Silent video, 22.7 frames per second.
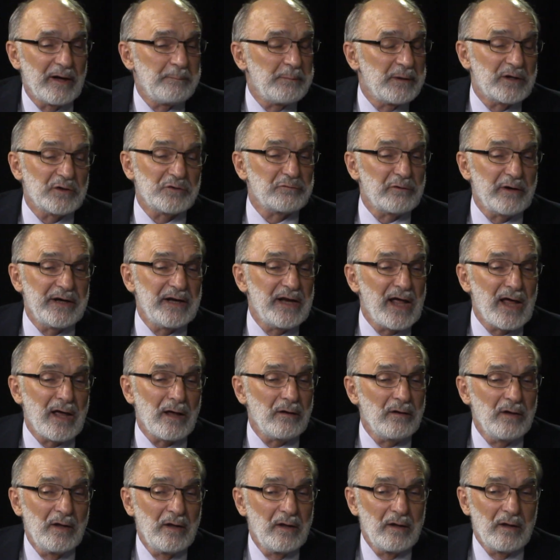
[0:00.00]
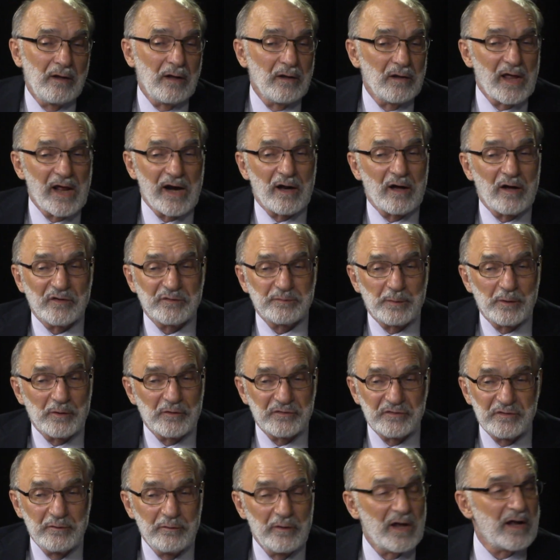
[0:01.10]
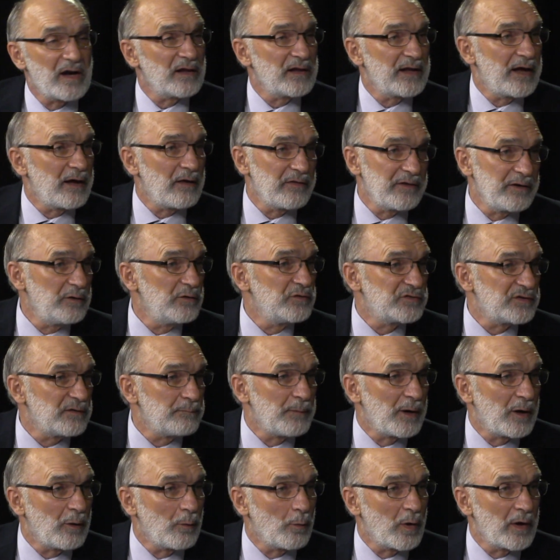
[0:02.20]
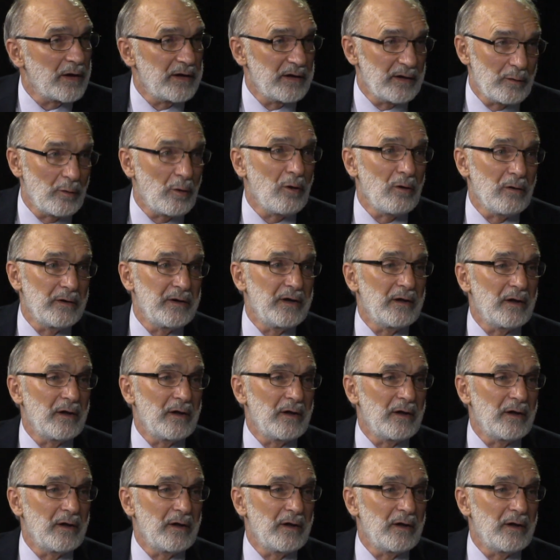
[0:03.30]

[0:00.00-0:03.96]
because right now a lot of hospitals do not allow the use of marijuana at all in the